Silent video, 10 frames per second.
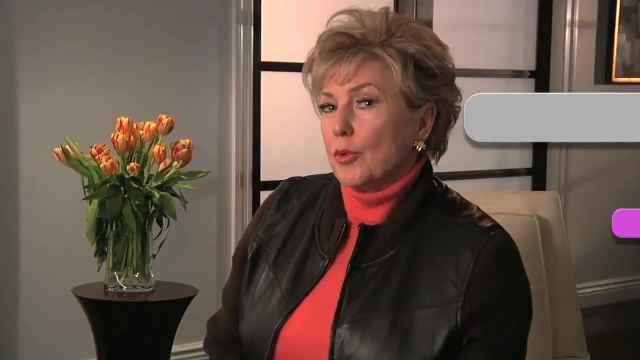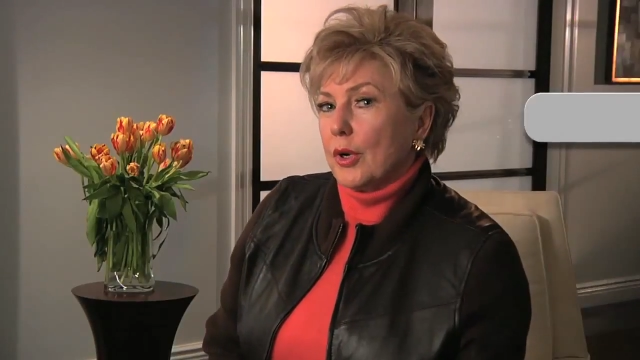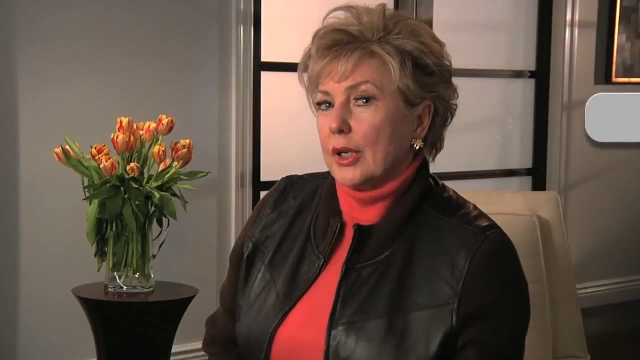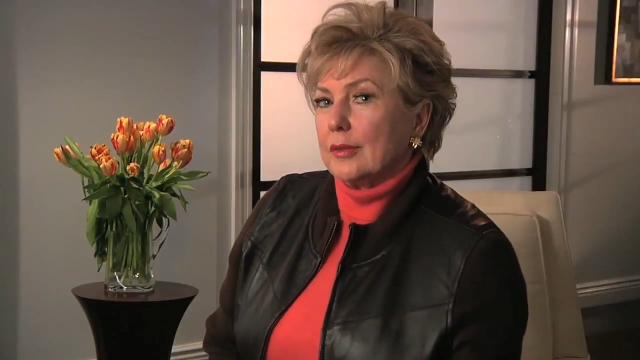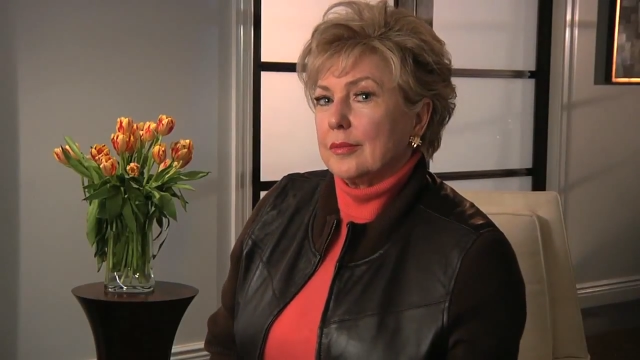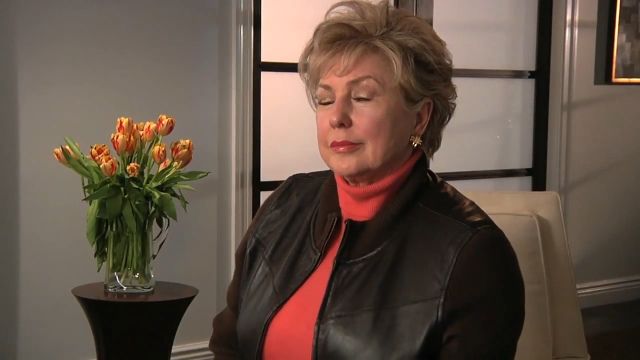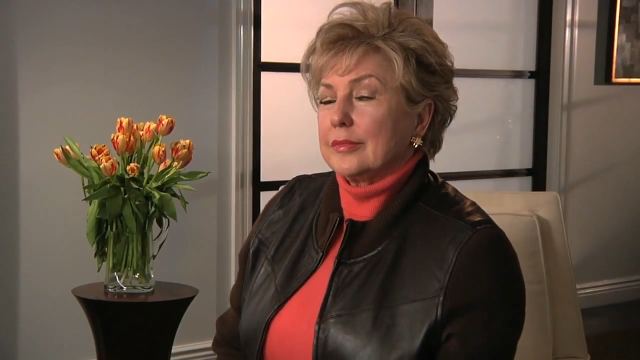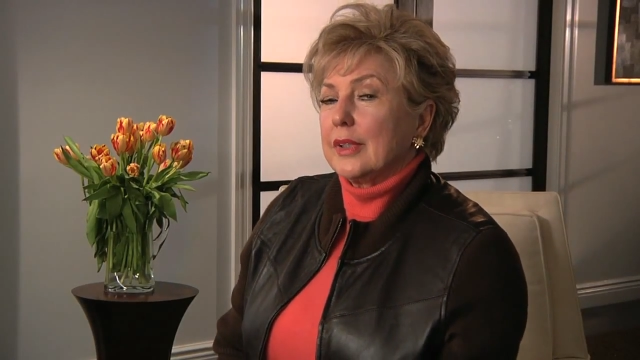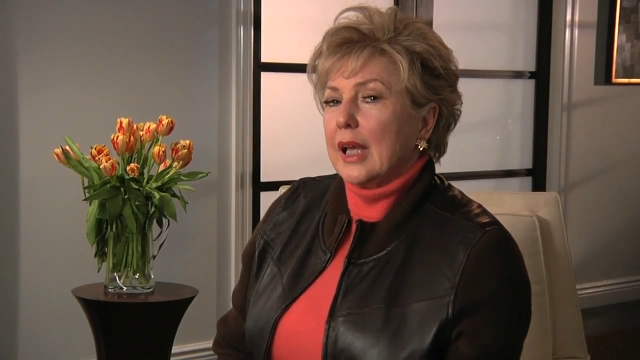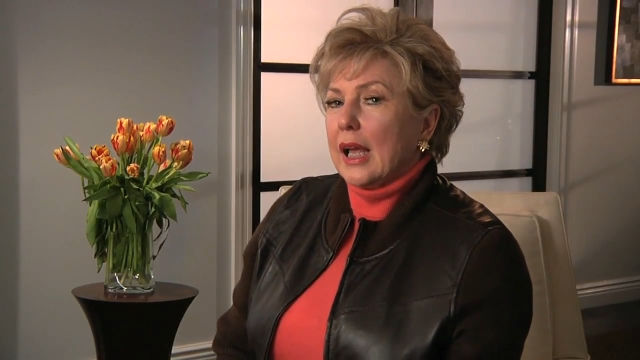1,
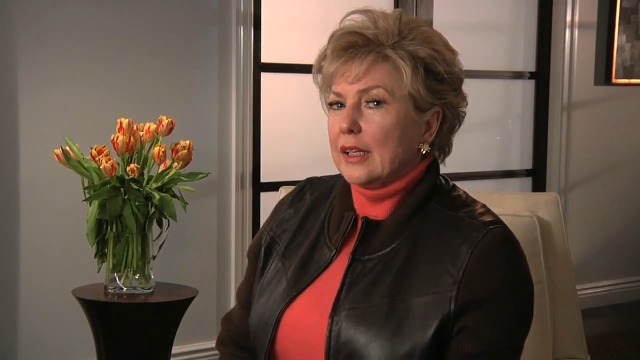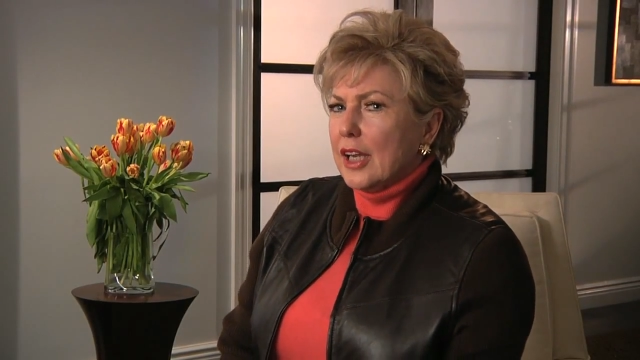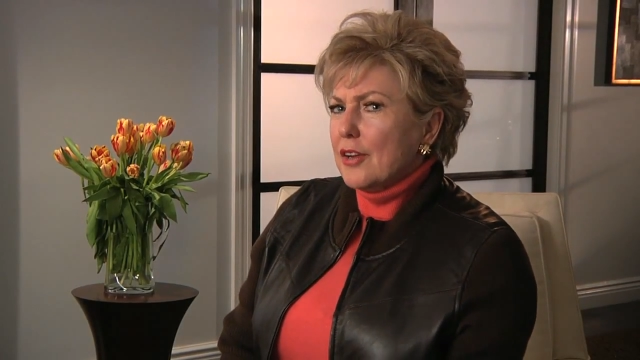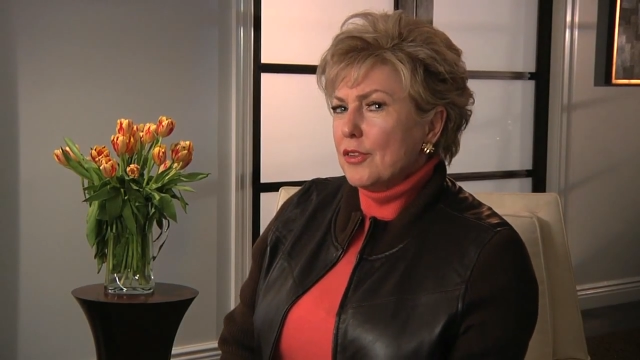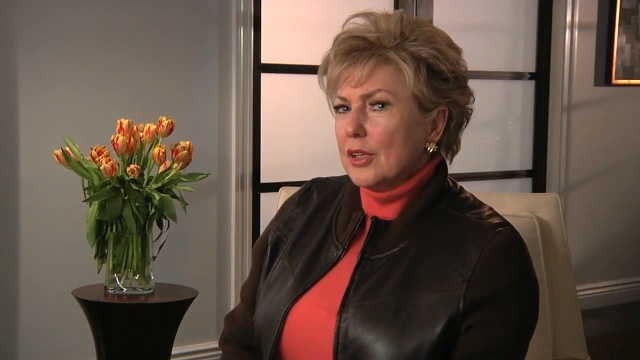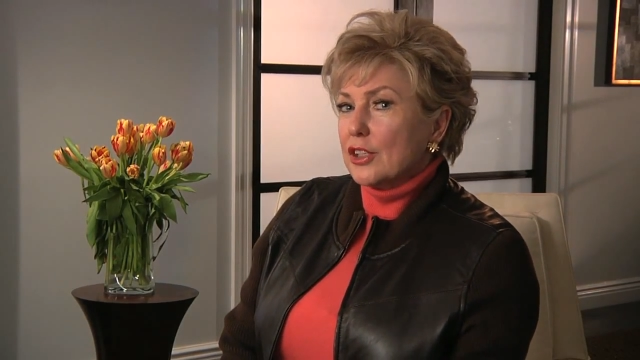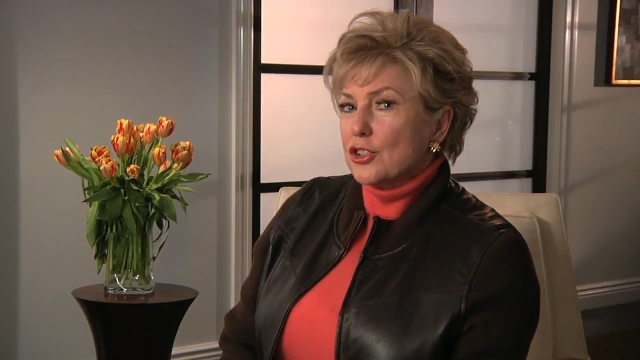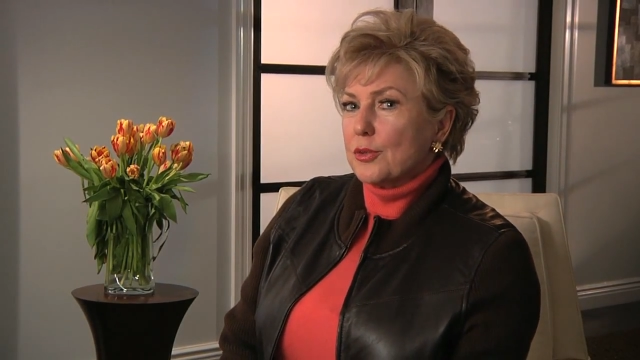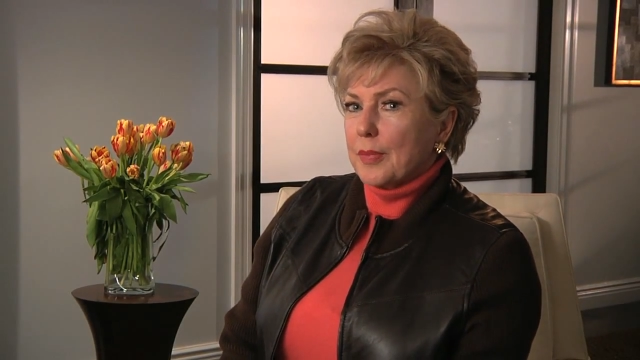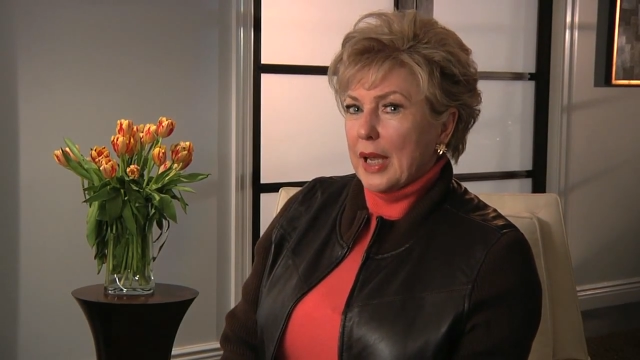never let
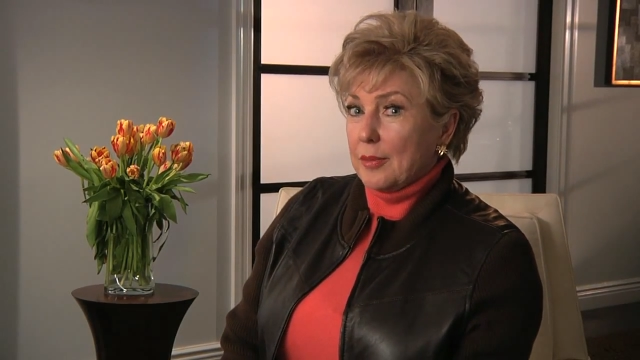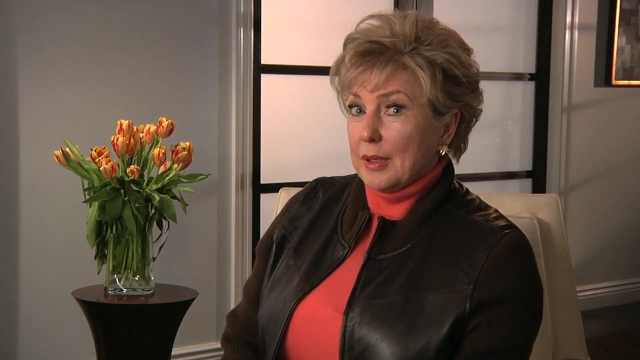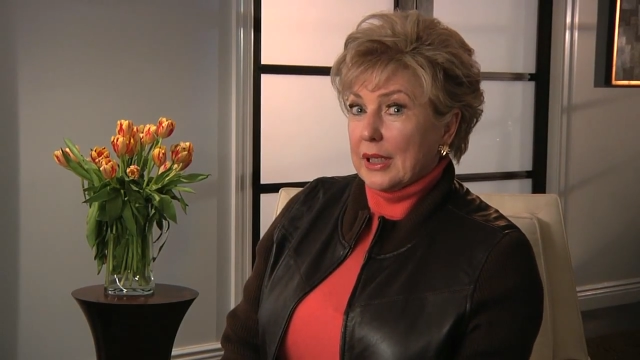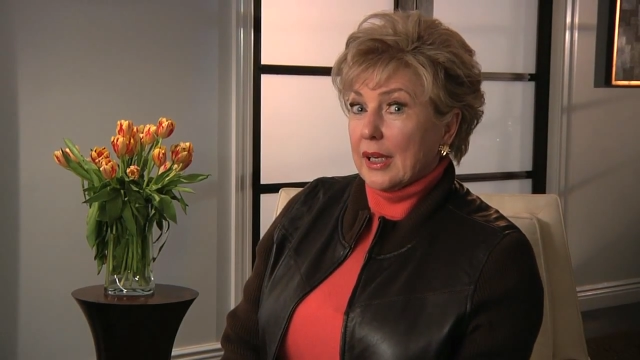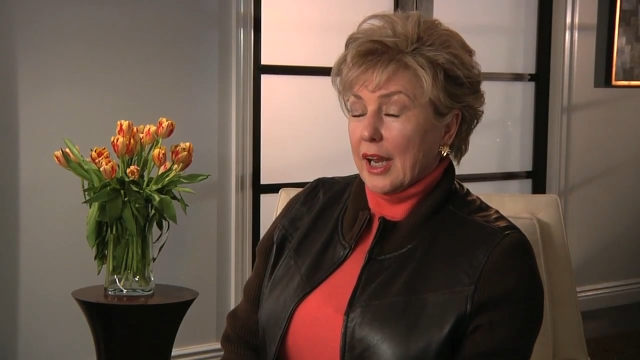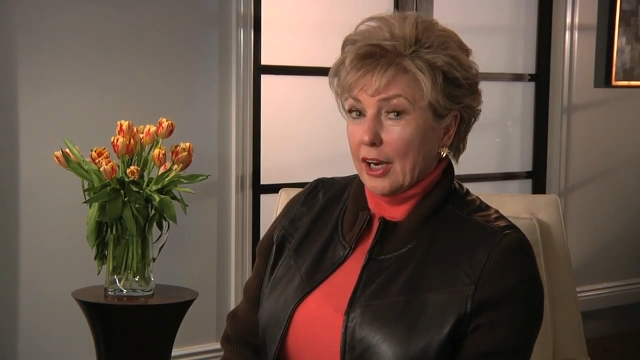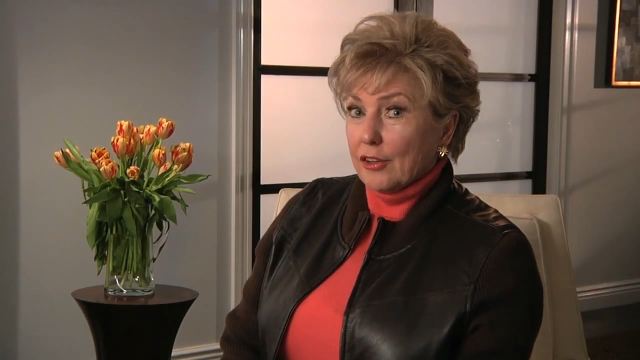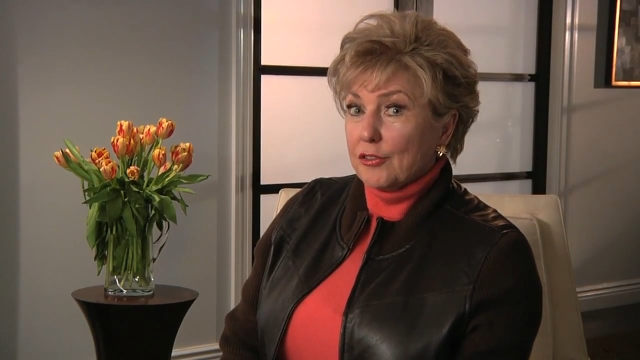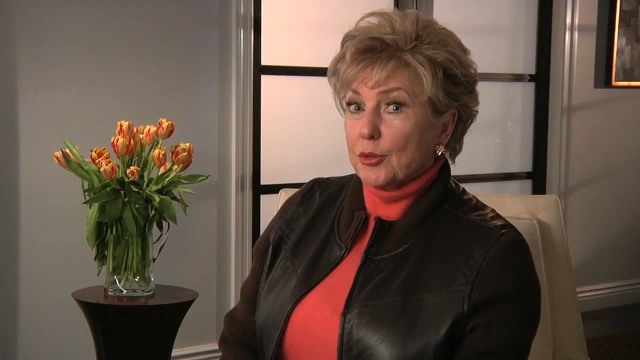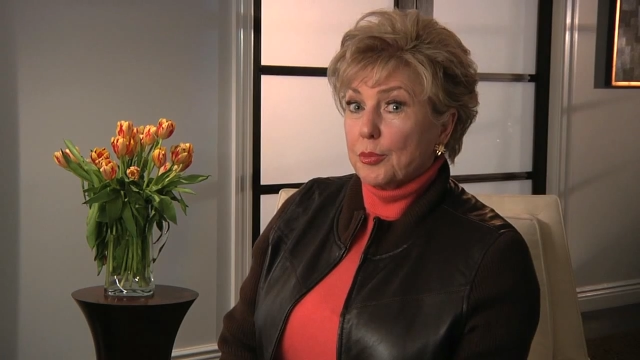your baby get out
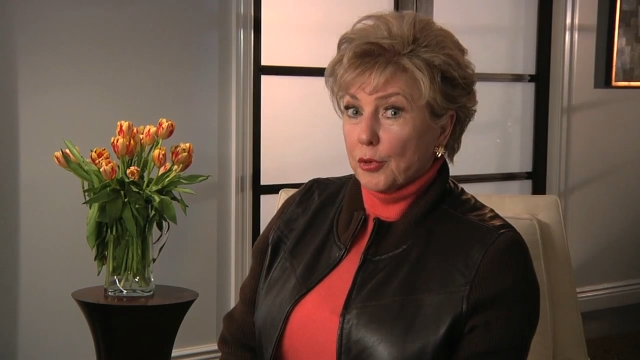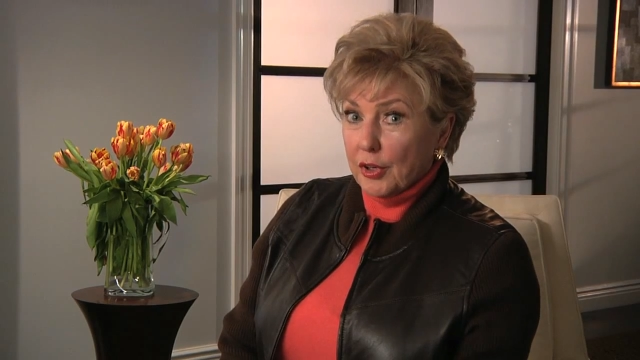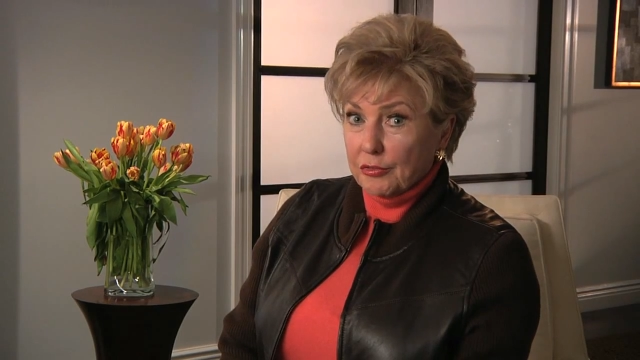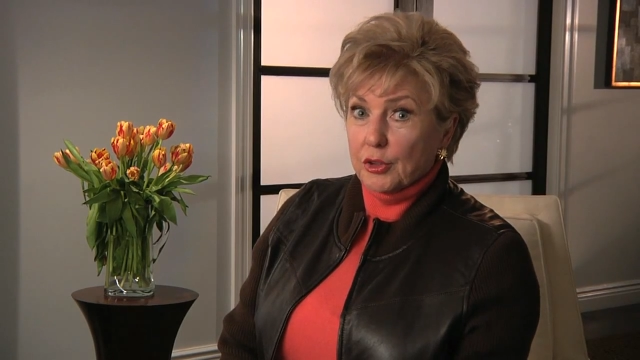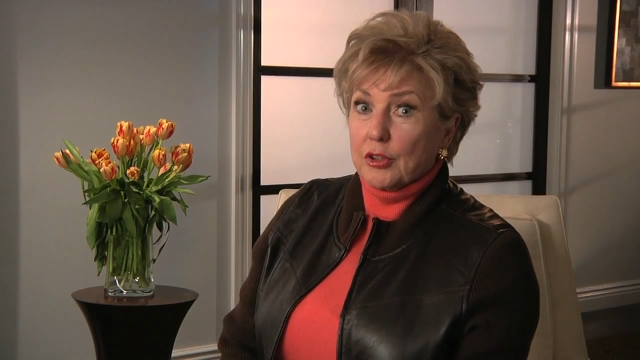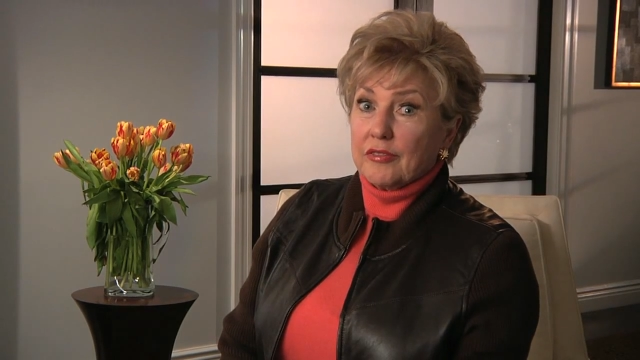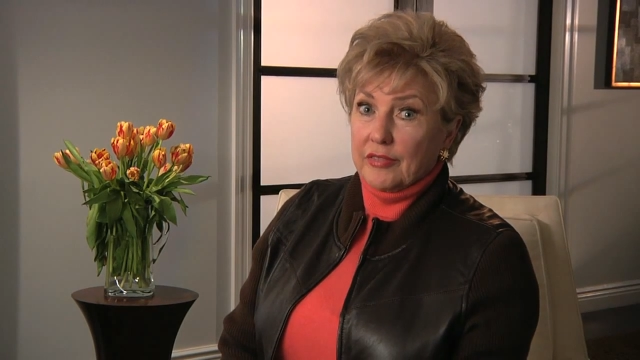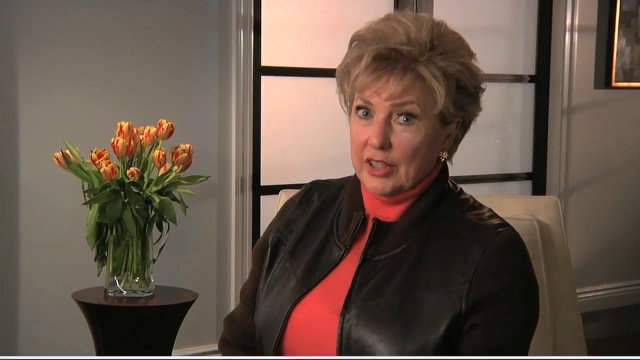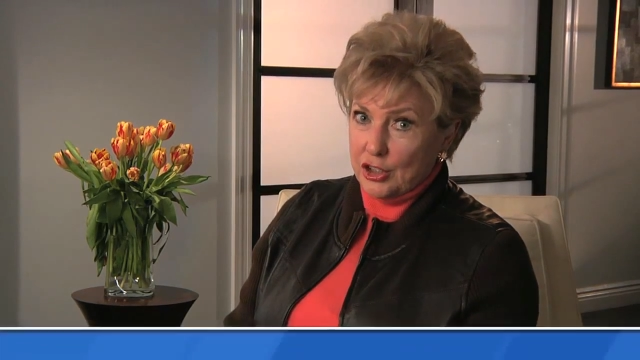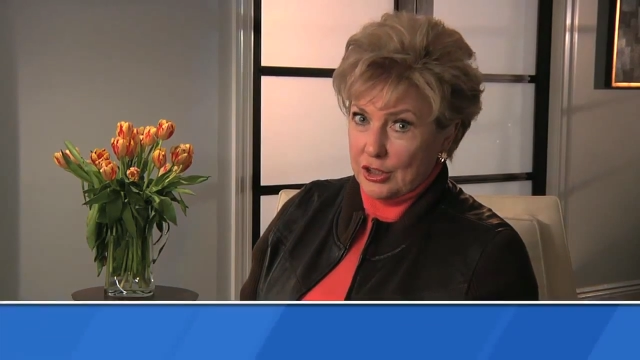of your peripheral
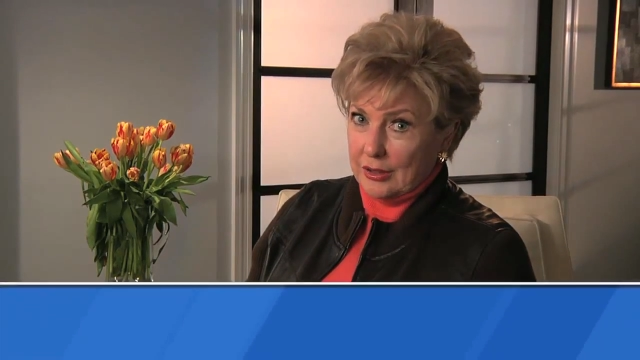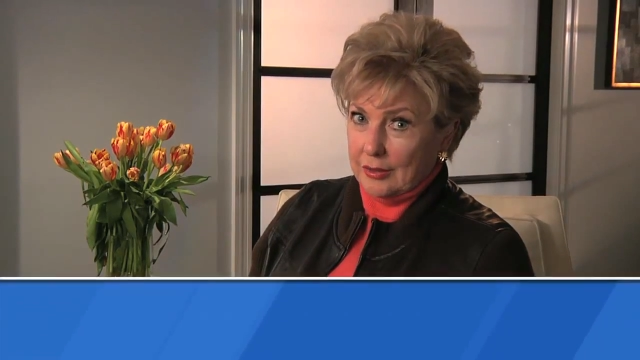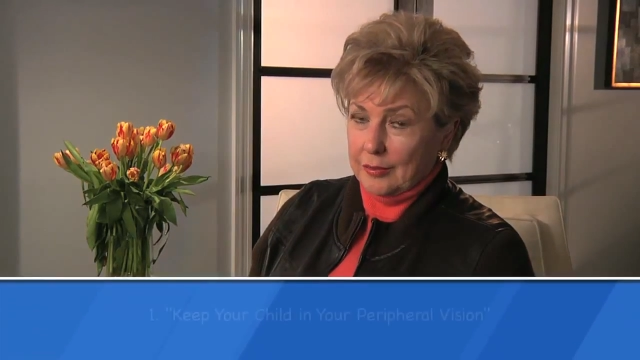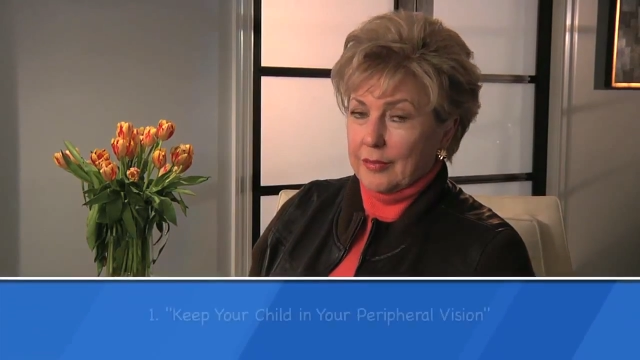vision.